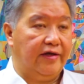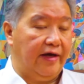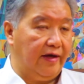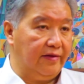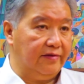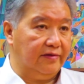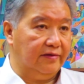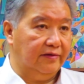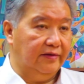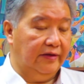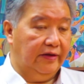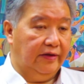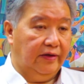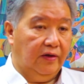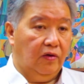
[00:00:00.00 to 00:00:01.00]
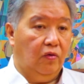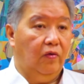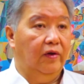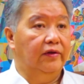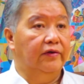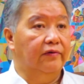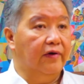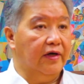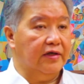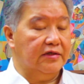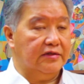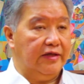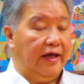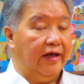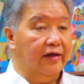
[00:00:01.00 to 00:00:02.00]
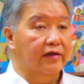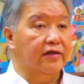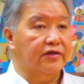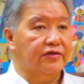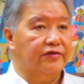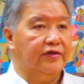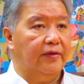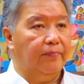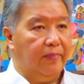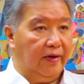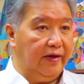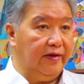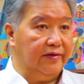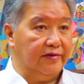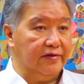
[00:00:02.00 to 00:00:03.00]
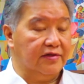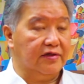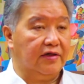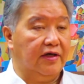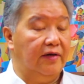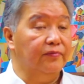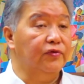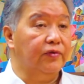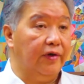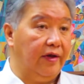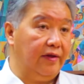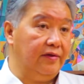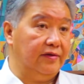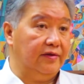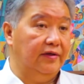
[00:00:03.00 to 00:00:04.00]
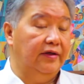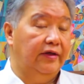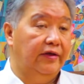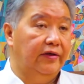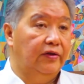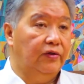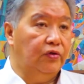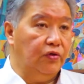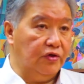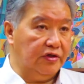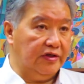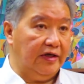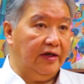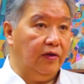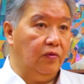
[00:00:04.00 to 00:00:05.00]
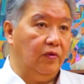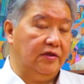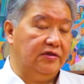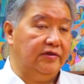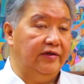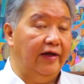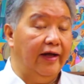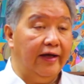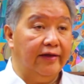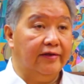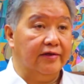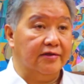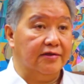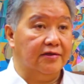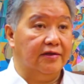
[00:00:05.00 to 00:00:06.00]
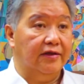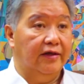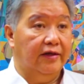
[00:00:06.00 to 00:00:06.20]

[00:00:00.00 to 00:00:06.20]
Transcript: gather, where the rice industry players come together to see what's the latest